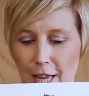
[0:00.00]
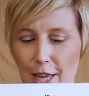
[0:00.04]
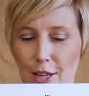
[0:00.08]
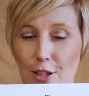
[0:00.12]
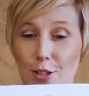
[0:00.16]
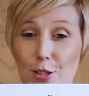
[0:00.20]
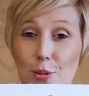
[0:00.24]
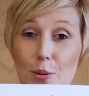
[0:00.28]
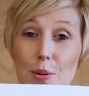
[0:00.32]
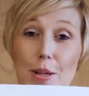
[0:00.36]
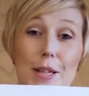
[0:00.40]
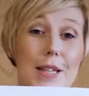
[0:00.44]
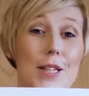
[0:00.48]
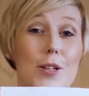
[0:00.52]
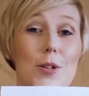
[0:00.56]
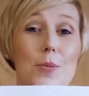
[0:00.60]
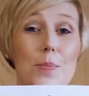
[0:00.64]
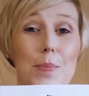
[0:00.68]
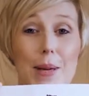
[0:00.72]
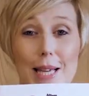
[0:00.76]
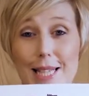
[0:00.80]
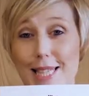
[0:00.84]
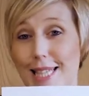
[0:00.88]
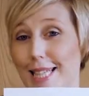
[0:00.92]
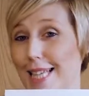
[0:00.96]
So you
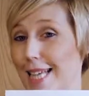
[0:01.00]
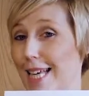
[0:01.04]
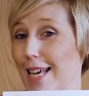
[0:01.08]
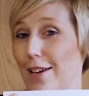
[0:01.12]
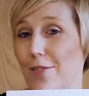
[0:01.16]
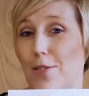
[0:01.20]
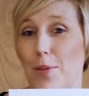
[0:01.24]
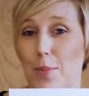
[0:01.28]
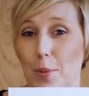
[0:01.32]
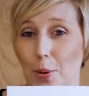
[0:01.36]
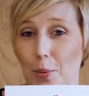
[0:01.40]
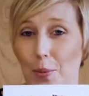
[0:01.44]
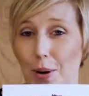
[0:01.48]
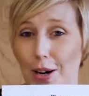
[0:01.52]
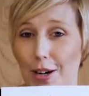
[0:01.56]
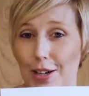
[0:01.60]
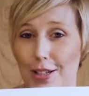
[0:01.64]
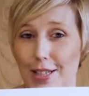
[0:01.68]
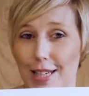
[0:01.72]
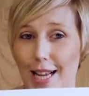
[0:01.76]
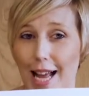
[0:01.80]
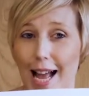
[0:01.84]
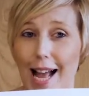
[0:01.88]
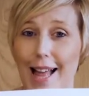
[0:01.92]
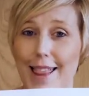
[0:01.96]
basically give them a
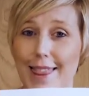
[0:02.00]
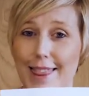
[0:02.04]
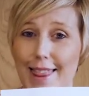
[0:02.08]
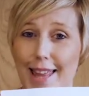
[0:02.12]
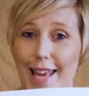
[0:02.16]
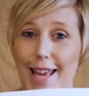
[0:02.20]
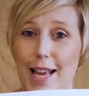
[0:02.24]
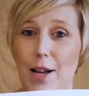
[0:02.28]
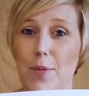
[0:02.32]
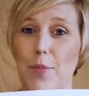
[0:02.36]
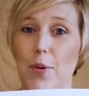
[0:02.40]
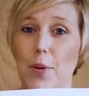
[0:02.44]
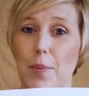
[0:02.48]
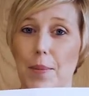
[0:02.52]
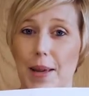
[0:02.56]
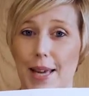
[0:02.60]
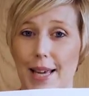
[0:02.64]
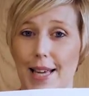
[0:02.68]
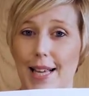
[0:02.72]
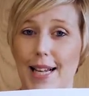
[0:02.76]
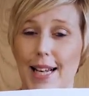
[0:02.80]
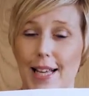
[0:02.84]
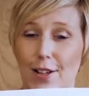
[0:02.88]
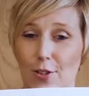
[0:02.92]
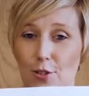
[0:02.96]
word and they will
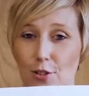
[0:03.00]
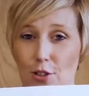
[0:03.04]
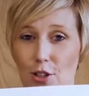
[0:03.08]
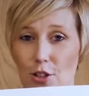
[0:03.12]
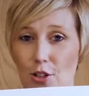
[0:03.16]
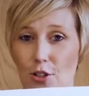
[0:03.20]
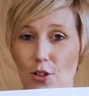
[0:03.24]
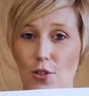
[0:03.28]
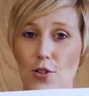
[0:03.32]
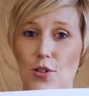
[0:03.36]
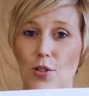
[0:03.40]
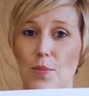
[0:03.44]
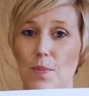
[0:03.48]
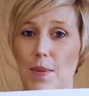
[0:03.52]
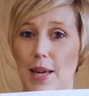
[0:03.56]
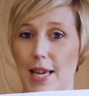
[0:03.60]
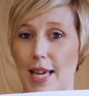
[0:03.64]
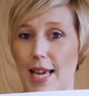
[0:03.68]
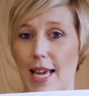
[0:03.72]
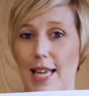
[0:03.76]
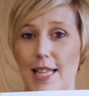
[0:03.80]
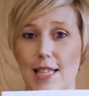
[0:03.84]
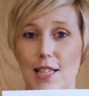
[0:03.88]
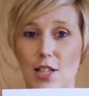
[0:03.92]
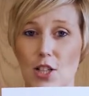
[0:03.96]
make little doodles, make
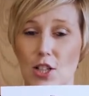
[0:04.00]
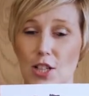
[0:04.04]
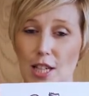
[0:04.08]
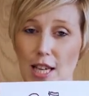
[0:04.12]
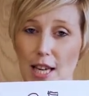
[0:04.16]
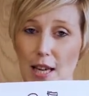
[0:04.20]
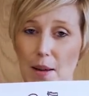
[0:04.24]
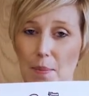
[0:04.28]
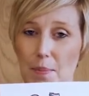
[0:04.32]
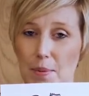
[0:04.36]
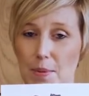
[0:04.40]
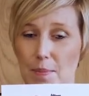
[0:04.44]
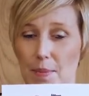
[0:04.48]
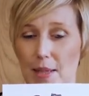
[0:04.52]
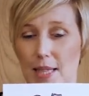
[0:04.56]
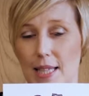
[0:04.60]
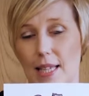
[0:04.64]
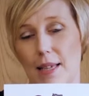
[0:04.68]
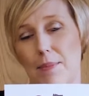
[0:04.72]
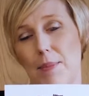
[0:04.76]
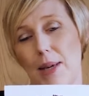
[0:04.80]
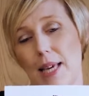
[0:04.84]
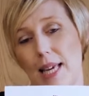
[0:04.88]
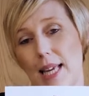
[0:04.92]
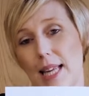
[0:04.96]
it into shapes,
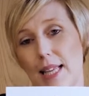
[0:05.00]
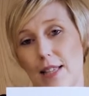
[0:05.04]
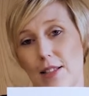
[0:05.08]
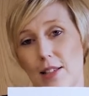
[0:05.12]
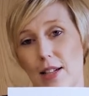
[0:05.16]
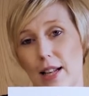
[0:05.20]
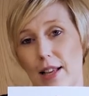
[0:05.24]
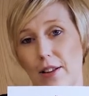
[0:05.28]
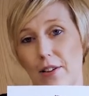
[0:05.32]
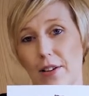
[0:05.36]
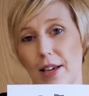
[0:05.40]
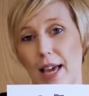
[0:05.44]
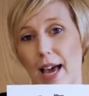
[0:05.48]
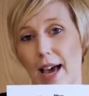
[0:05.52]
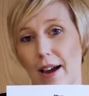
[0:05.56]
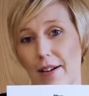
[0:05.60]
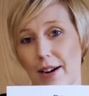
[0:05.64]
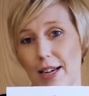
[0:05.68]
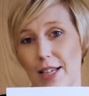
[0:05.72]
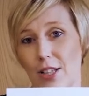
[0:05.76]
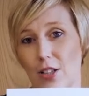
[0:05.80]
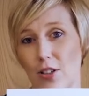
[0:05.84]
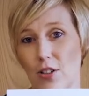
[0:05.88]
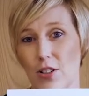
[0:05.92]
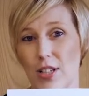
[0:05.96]
make it into little
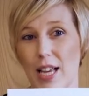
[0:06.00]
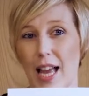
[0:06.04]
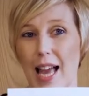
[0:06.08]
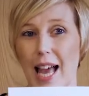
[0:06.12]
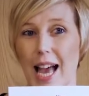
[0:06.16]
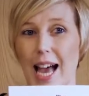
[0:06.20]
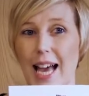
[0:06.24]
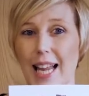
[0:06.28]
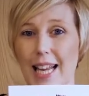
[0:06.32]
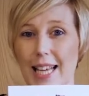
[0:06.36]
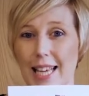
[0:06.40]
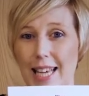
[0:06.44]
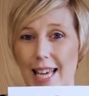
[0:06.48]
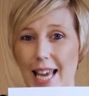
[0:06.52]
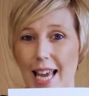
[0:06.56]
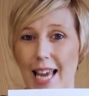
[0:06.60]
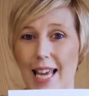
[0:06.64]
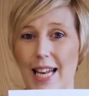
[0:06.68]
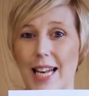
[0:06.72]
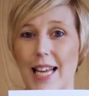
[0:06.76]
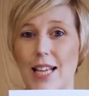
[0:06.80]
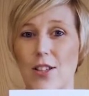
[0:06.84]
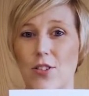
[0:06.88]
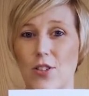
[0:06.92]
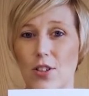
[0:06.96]
characters. And
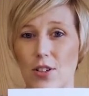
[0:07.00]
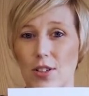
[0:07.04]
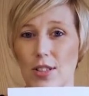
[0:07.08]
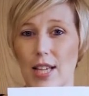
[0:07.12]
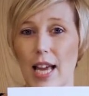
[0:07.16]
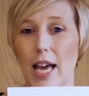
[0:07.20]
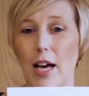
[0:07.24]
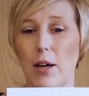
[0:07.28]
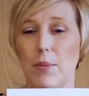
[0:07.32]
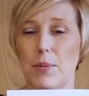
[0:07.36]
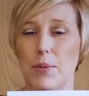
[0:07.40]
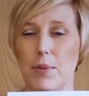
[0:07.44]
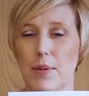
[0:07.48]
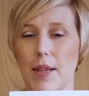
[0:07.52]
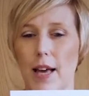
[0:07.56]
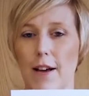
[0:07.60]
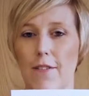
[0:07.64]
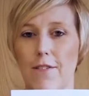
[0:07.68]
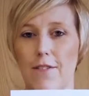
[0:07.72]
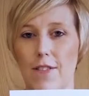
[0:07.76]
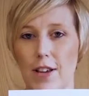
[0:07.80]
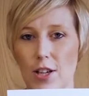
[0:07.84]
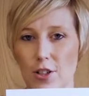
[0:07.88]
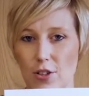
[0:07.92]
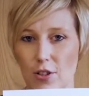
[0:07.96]
again, it just helps with
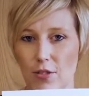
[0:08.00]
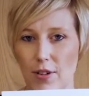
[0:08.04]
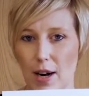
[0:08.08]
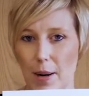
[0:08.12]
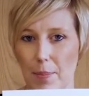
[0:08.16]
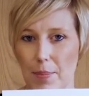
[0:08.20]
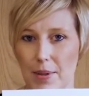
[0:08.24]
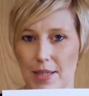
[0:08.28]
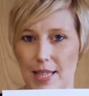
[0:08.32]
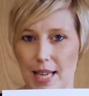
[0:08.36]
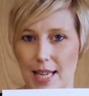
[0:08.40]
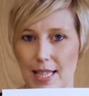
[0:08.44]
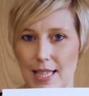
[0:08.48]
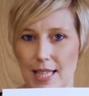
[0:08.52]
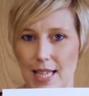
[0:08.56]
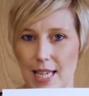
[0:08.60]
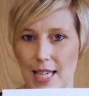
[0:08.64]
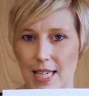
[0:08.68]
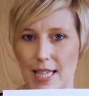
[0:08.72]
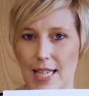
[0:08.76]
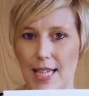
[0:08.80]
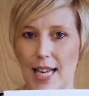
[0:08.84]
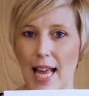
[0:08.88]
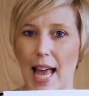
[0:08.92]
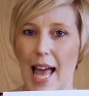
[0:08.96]
that visual
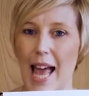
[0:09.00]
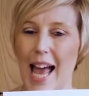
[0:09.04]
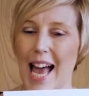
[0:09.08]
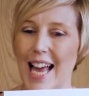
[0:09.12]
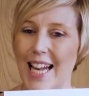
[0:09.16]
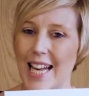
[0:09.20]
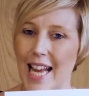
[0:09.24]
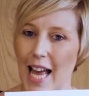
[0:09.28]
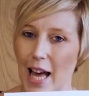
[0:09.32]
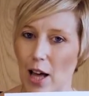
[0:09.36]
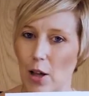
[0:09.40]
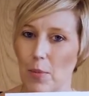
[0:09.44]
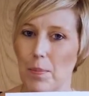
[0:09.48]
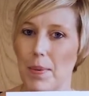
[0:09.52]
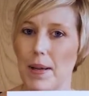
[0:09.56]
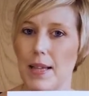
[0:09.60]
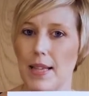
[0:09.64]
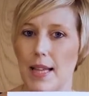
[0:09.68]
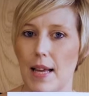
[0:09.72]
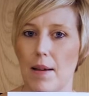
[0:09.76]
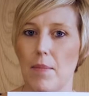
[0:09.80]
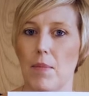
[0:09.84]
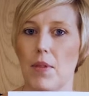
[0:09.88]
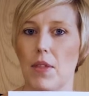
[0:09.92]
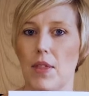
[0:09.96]
representation and helping
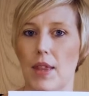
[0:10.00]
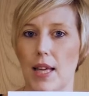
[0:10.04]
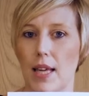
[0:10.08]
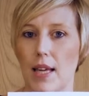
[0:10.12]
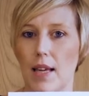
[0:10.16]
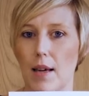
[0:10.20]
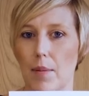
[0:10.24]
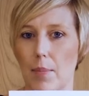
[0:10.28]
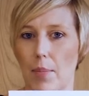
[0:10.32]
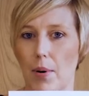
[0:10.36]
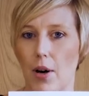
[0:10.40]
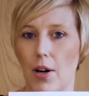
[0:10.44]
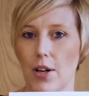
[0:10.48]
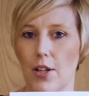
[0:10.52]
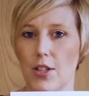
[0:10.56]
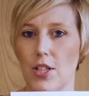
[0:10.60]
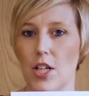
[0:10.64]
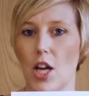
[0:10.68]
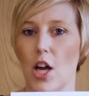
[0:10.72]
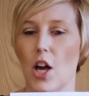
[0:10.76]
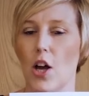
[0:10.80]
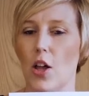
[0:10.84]
them think about